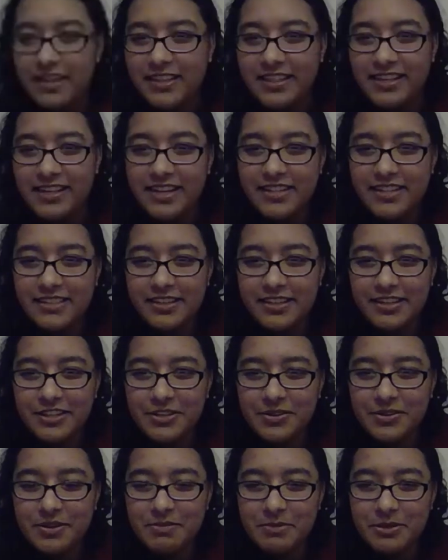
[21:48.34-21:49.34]
I saw you
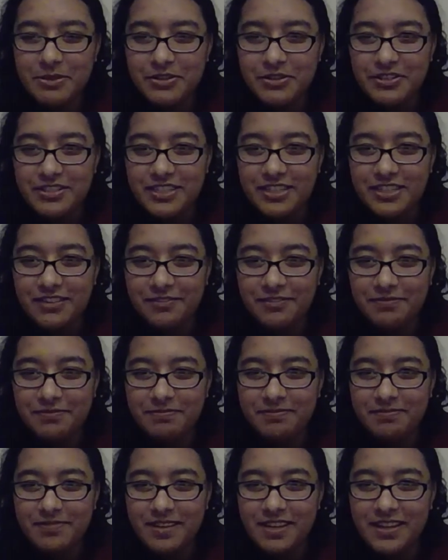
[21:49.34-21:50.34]
unmute yourself.
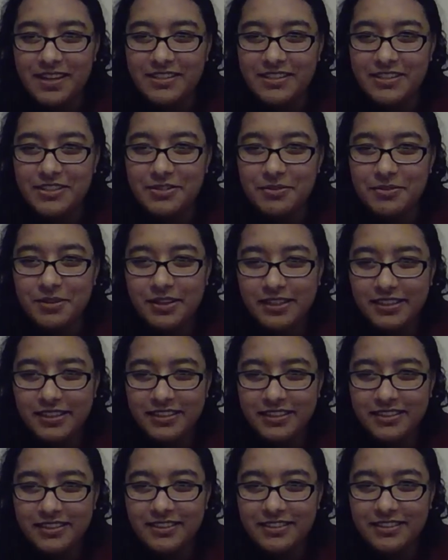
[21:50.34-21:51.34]
Do you want
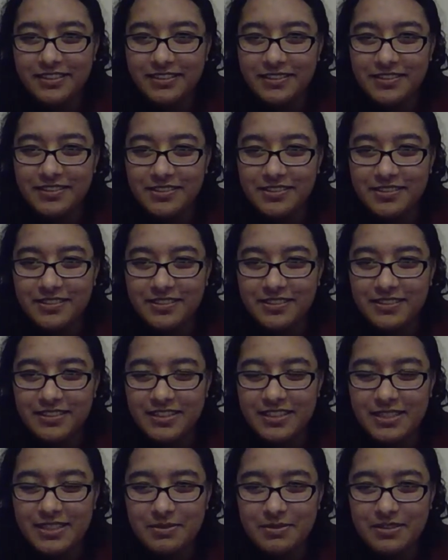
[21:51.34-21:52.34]
to
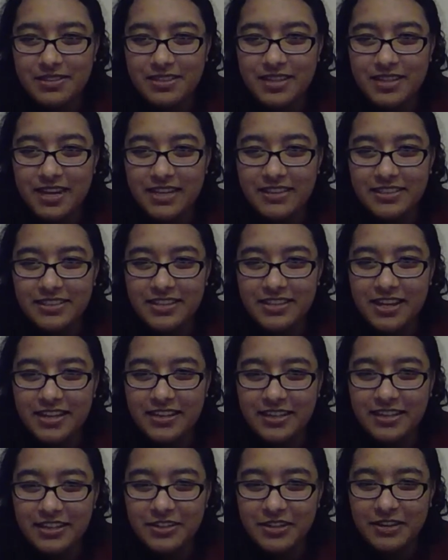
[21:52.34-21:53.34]
did I
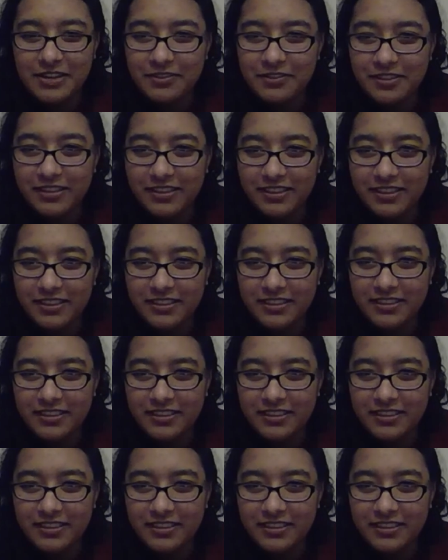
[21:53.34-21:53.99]
cut you off or anything?